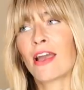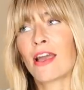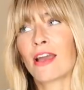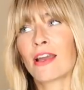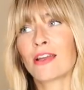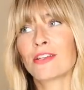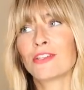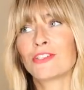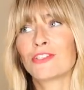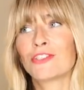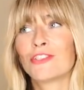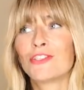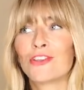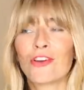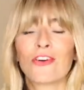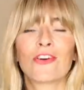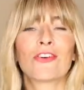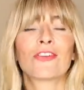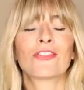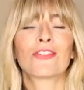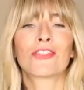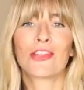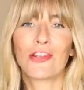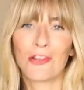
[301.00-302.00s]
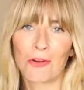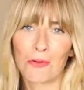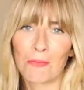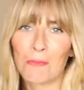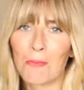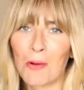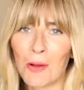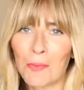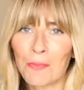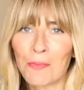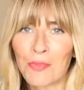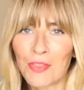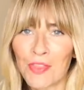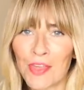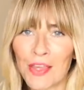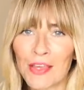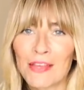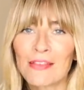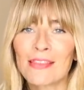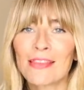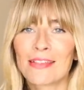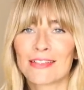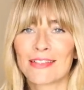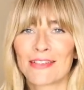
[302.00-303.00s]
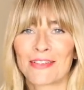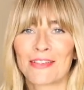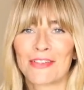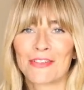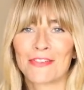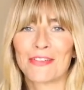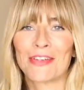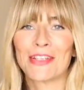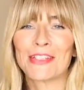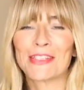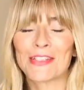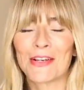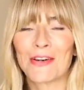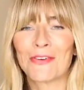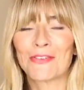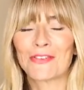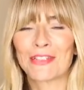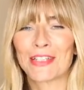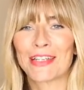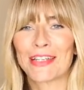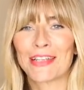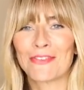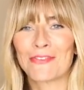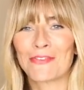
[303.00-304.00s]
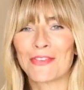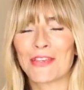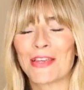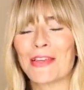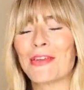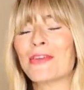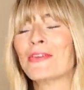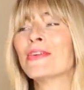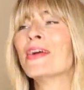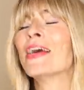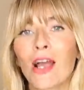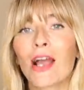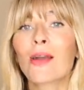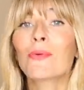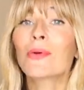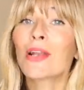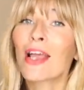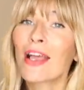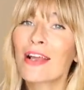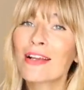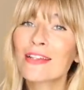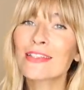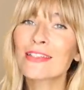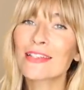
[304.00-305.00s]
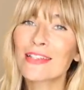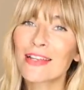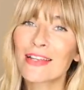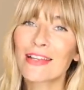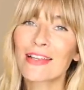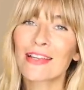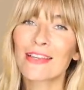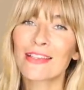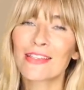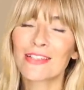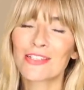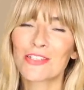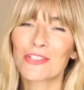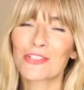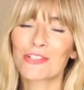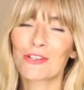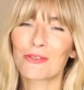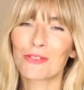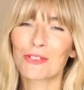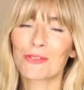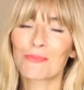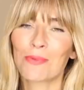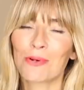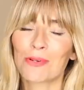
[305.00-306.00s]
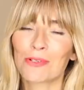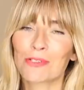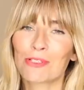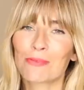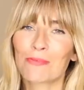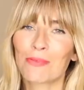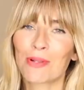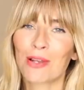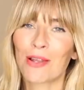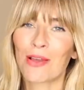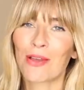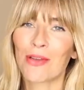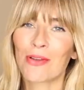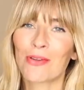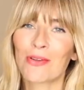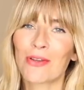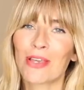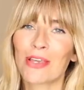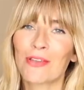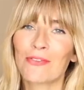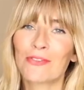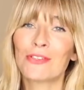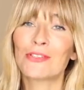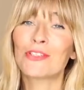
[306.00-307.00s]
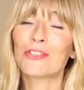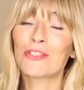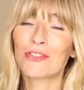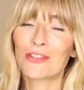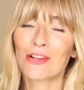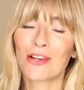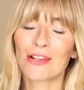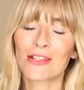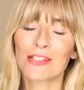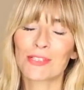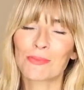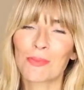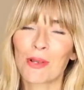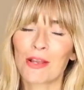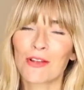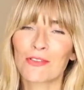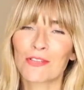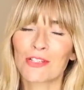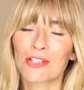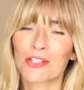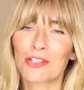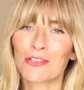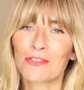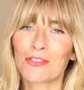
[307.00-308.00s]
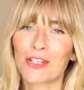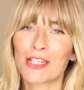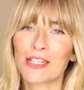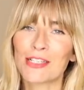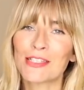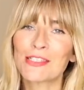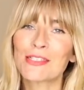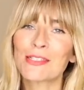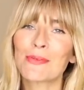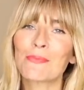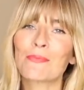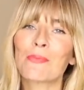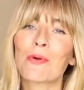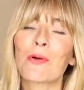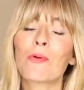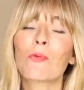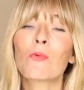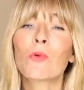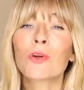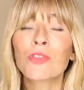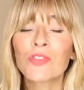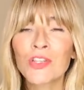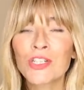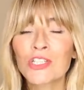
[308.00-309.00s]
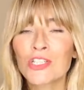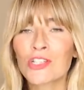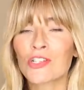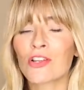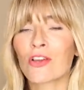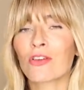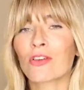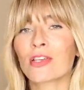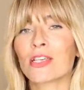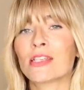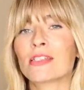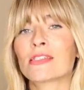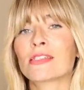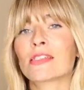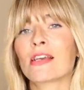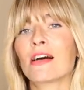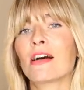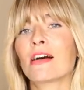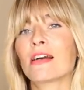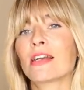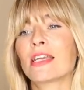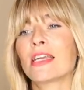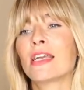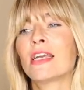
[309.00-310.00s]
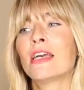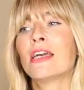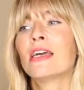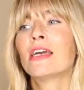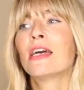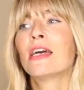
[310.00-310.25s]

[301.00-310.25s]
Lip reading: and not the long bum thing that dungarees often give you. I will add a link in the description box below if you do like this pair of dungarees. But one thing to note is I